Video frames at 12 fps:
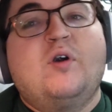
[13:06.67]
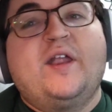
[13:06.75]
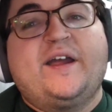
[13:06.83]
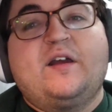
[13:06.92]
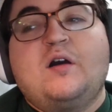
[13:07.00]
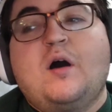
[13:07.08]
or
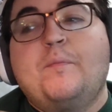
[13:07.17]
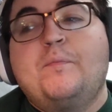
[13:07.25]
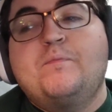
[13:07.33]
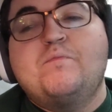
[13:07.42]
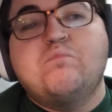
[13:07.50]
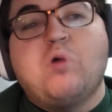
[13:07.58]
like a
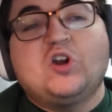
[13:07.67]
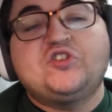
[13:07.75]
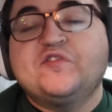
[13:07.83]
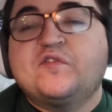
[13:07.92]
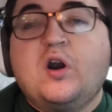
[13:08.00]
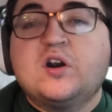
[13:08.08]

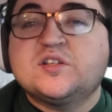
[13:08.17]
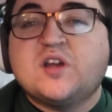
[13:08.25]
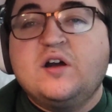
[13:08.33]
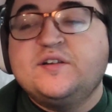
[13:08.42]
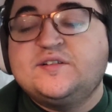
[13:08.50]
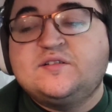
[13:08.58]
bunch of cars
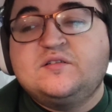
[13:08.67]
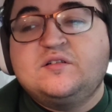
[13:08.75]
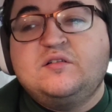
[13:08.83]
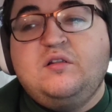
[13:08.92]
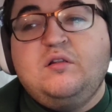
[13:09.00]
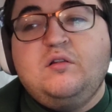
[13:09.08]
gotten
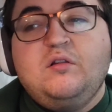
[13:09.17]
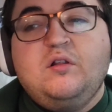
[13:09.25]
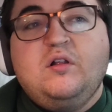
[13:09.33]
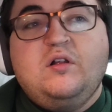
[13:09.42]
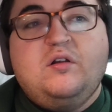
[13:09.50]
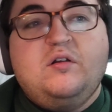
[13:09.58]

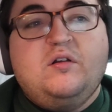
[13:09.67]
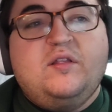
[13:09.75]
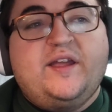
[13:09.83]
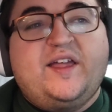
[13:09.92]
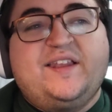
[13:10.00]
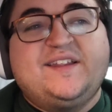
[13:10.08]

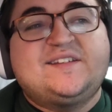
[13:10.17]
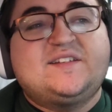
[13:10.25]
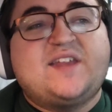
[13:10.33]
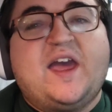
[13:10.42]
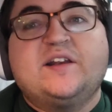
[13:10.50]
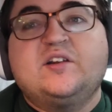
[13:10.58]
like at
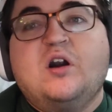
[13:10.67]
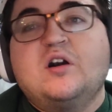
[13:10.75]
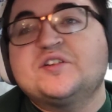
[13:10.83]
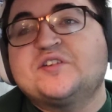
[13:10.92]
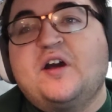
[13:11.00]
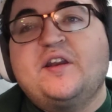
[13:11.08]
least 10
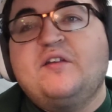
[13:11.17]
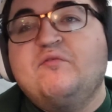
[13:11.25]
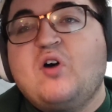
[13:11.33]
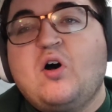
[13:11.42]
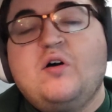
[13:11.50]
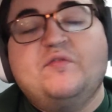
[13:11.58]
cars got
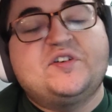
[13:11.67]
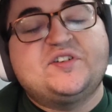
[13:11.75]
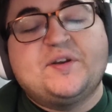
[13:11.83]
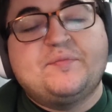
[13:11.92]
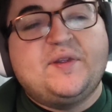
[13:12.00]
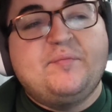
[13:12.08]
involved or
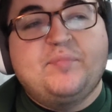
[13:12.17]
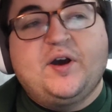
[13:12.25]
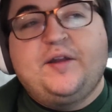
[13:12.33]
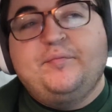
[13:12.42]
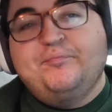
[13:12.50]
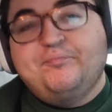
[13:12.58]
something,
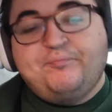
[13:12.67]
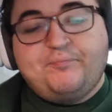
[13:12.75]
but